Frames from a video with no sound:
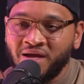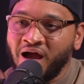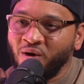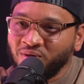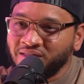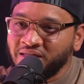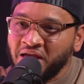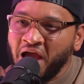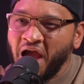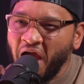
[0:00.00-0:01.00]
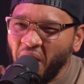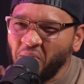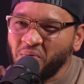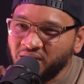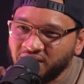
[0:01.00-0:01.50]
I want to see how
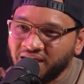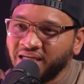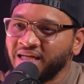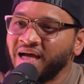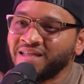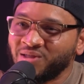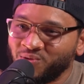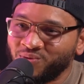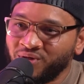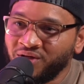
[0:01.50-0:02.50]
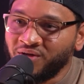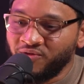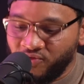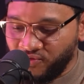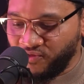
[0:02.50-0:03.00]
much can I do
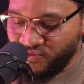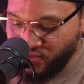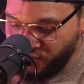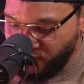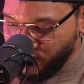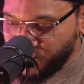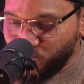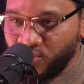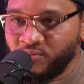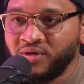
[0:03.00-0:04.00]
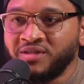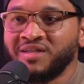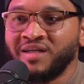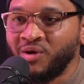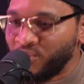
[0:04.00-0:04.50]
for the first 12 months.
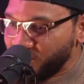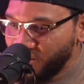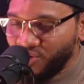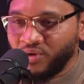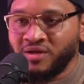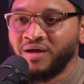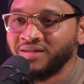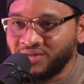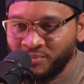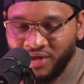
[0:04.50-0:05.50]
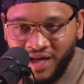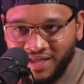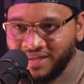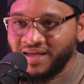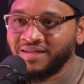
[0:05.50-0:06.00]
And I want to, it's going to be a lot
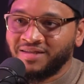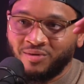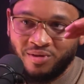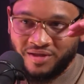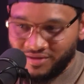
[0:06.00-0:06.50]
of things that I'm going